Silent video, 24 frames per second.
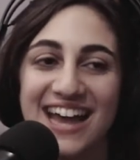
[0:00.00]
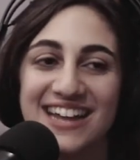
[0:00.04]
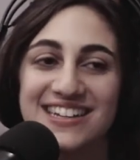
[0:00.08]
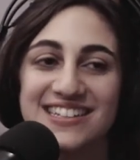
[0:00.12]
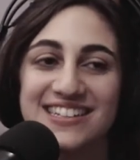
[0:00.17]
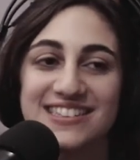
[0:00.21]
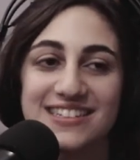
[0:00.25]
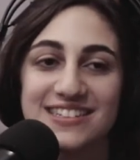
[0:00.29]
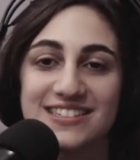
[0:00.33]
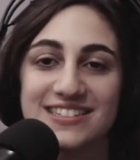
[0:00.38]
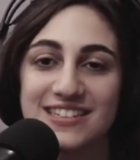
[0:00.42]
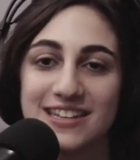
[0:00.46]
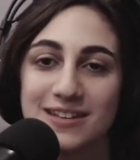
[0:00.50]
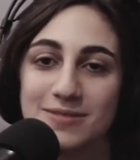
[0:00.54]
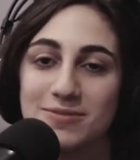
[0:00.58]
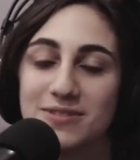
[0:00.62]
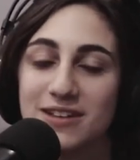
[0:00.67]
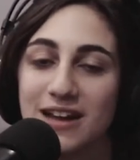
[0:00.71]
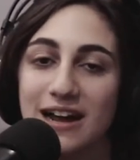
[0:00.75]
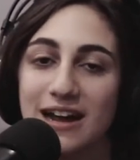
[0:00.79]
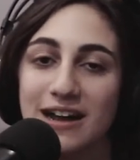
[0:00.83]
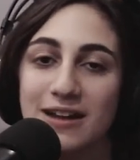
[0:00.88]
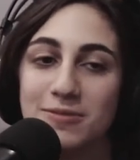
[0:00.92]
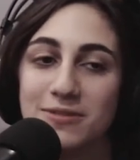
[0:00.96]
and at the same
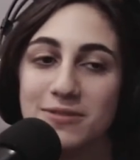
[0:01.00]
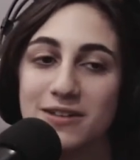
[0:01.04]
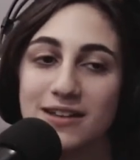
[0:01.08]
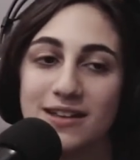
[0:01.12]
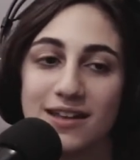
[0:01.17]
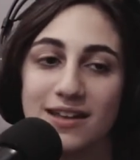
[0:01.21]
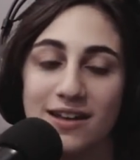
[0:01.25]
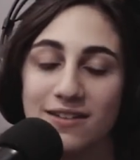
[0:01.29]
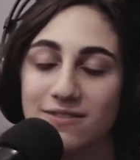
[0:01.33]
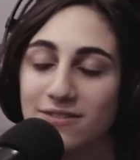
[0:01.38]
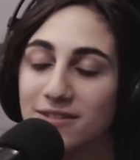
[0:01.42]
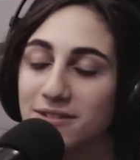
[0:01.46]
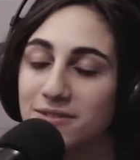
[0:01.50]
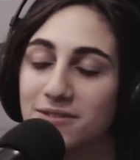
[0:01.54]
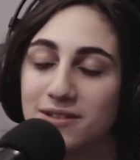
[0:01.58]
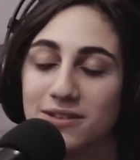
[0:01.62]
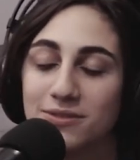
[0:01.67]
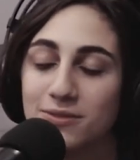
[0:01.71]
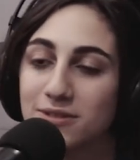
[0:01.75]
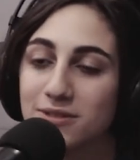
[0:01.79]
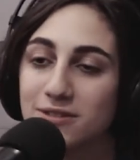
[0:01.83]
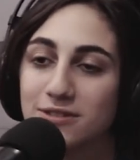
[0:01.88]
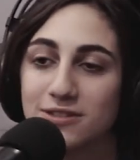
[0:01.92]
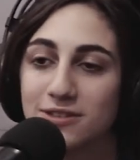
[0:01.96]
time, like
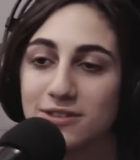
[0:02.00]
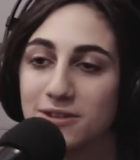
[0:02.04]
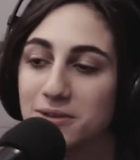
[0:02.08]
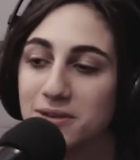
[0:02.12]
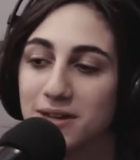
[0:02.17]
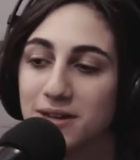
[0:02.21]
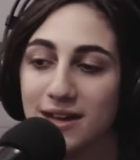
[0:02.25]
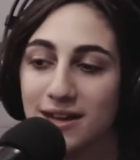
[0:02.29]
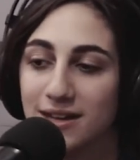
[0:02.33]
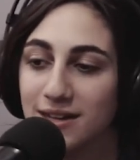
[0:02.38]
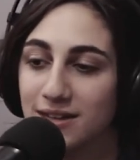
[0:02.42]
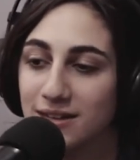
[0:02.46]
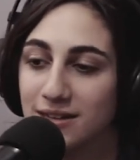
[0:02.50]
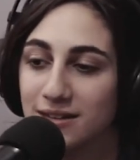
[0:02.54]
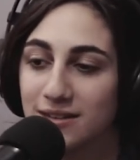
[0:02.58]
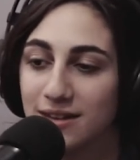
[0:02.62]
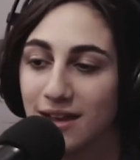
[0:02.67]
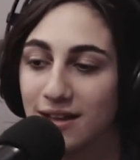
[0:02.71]
everyone was so kind.